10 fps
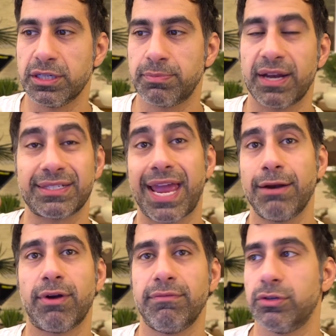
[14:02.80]
but has 8
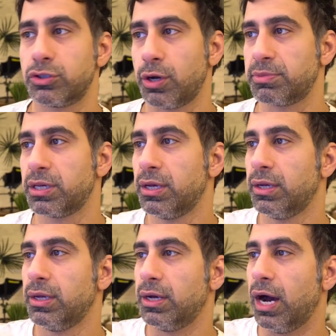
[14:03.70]
revenue streams.
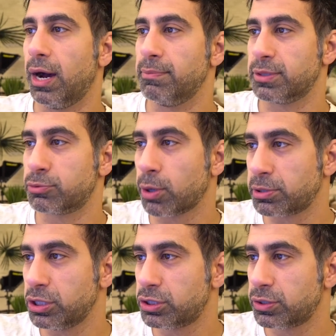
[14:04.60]

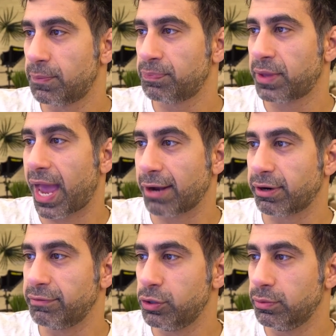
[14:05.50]
Subscriptions, ad
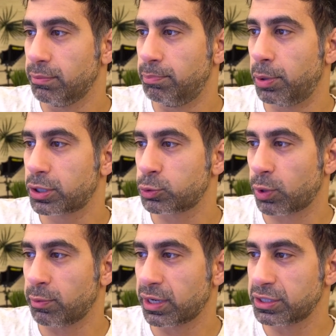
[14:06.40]
revenue, books,
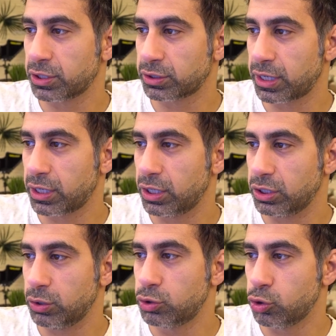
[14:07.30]
one-on-one consulting,
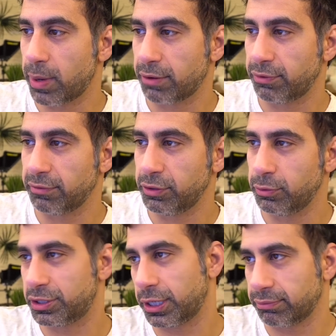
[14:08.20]
YouTube ad revenue,
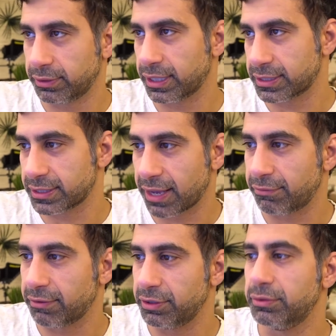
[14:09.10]
which I guess is ad
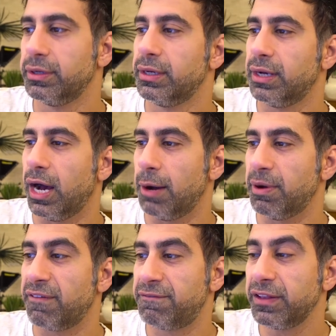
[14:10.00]
revenue,
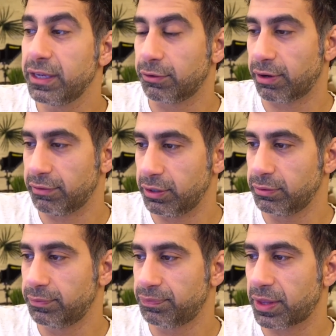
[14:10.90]
affiliate revenue,
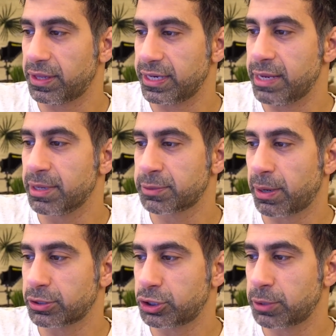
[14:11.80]
and then email
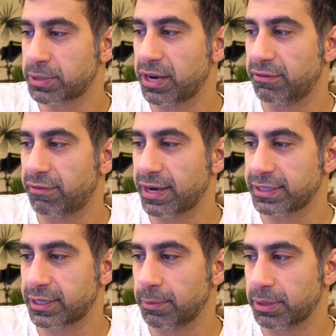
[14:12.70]
sponsorships and
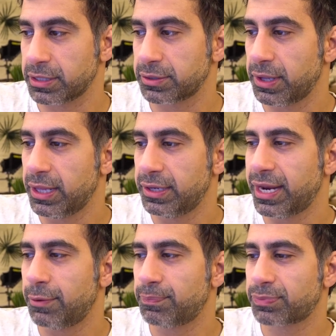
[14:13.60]
advising companies.
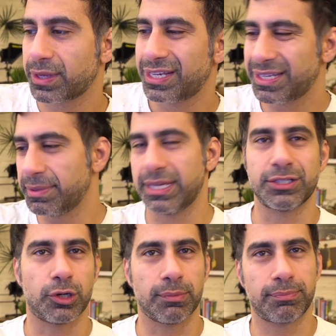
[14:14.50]
Now, some of these
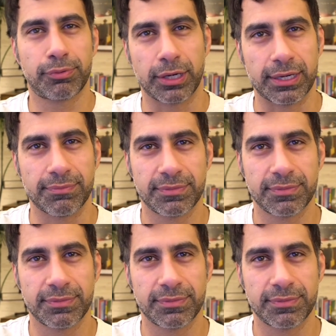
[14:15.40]
are pretty